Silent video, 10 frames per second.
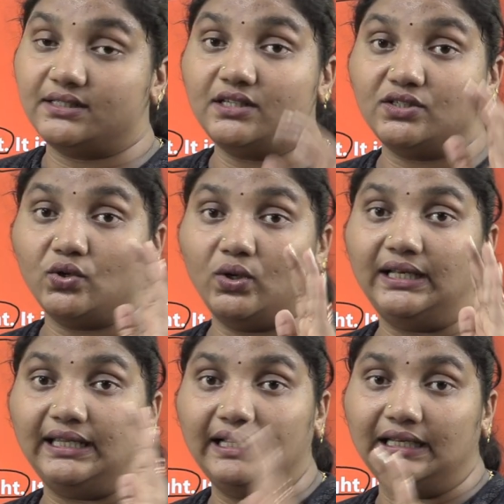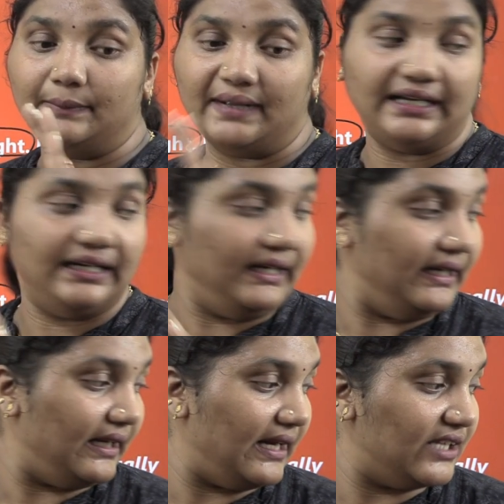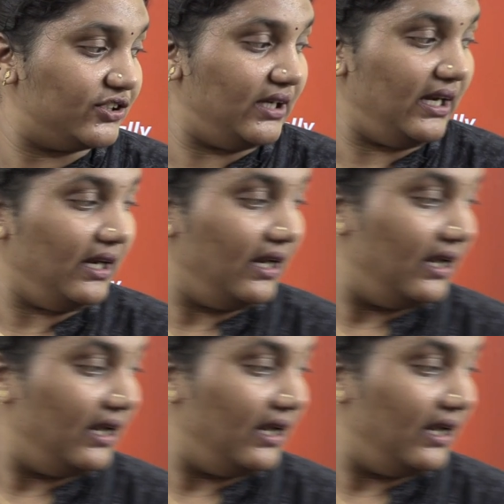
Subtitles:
is a sole legally binding international